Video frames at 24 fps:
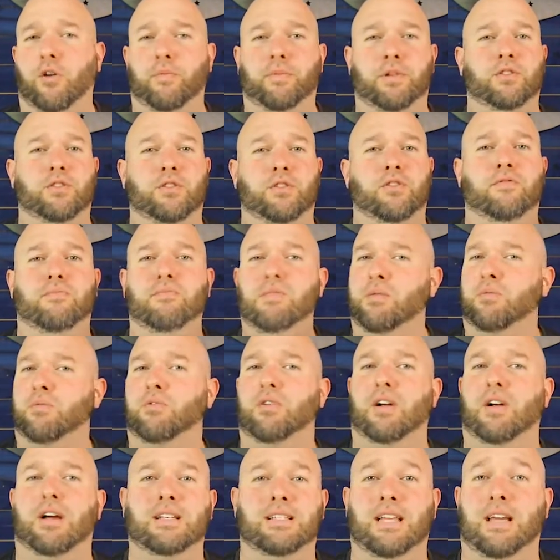Hope that you've
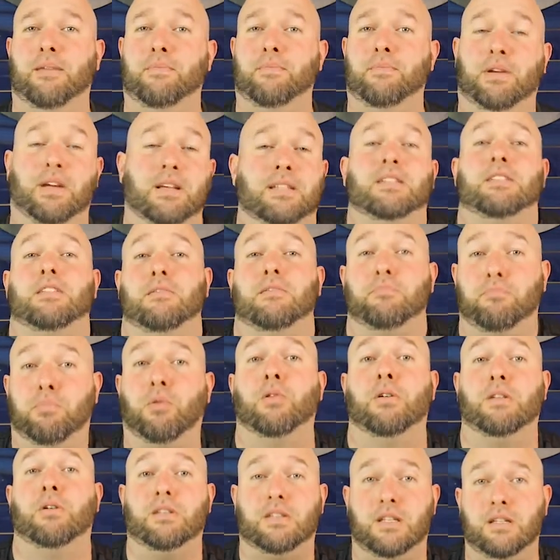memorized that, because it's
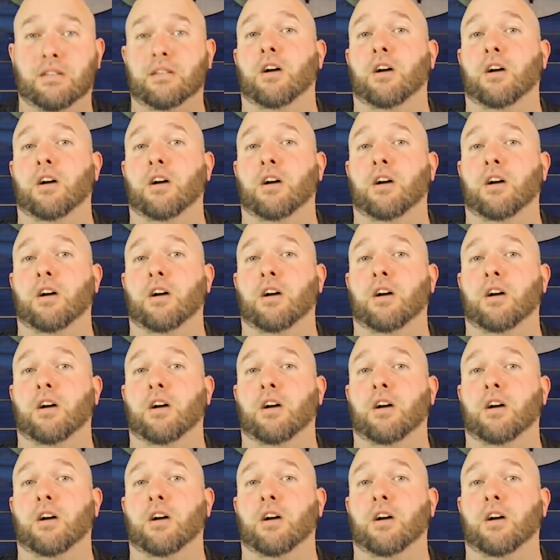important to